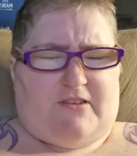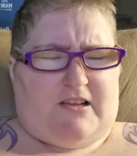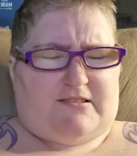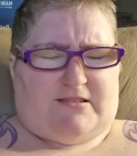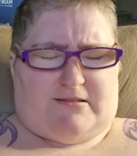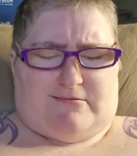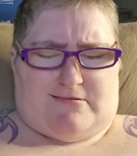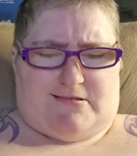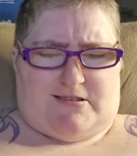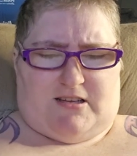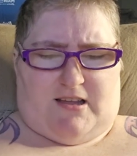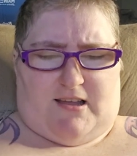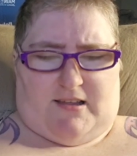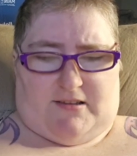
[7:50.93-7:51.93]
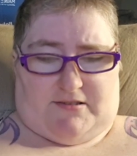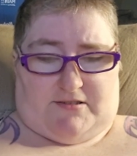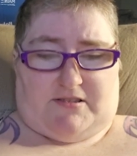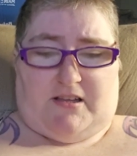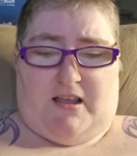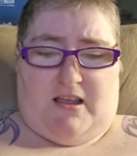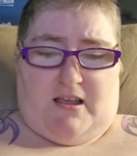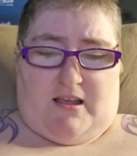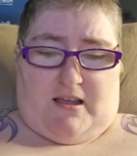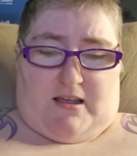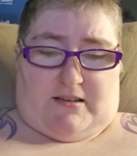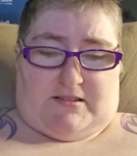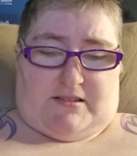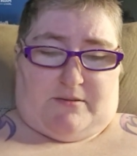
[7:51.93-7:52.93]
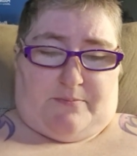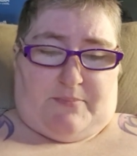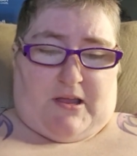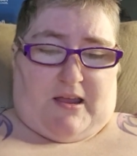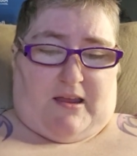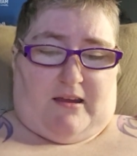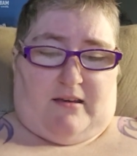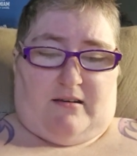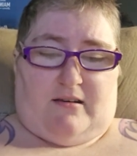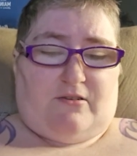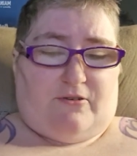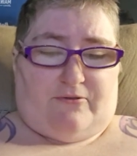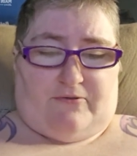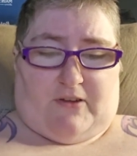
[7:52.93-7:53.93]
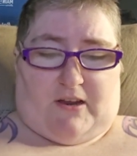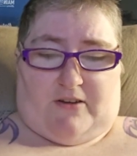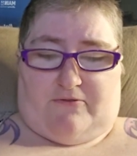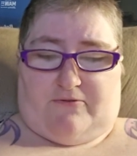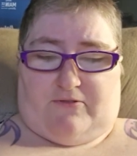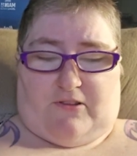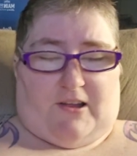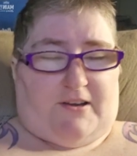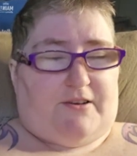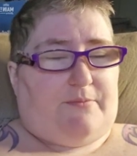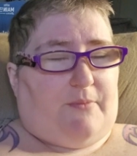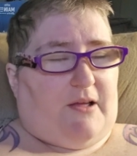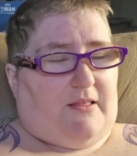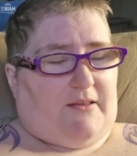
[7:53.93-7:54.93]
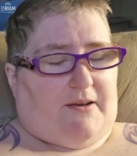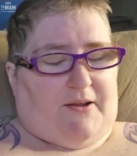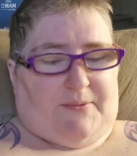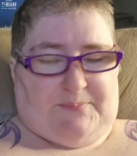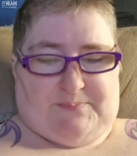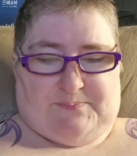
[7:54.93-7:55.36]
intense as the pain in her feet flooded Melanie.